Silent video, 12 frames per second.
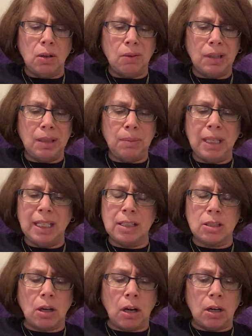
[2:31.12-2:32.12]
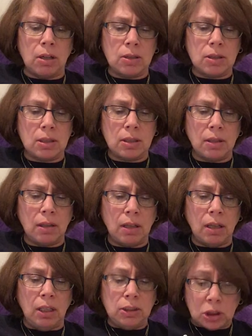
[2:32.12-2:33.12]
What do you mean it's ours?
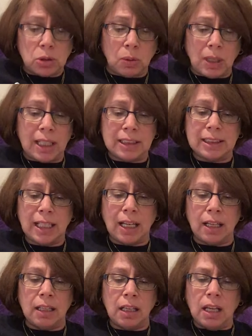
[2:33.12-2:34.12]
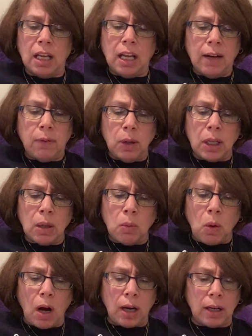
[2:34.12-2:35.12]
Just what I said. If we can
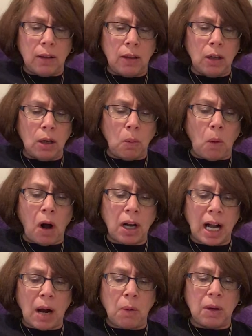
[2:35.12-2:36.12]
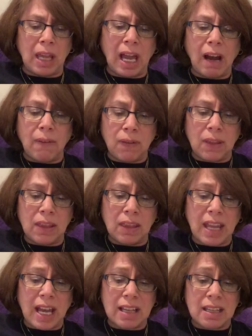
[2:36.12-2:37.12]
walk in there and walk out with half
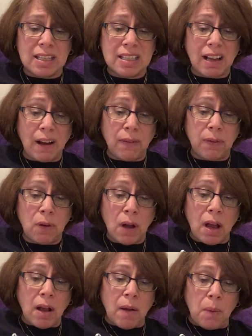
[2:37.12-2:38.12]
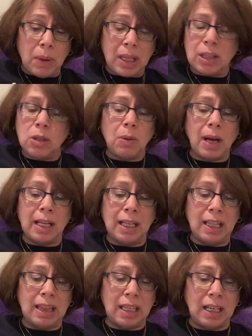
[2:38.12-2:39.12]
that stuff, we can do
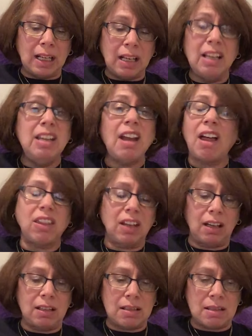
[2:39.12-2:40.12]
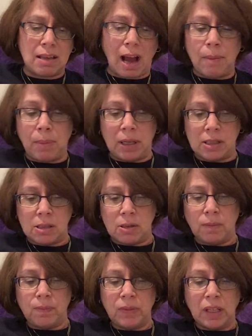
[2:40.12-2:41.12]
anything. Nothing can stop us.
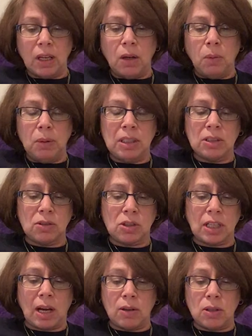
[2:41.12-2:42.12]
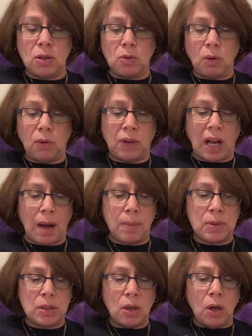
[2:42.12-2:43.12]
Weasel shouted to the
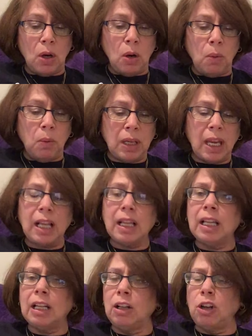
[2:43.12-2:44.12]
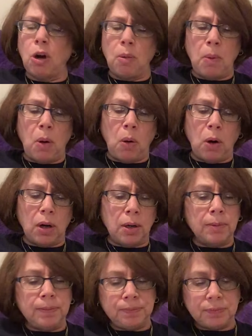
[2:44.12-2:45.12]
rooftops, We ain't little no more.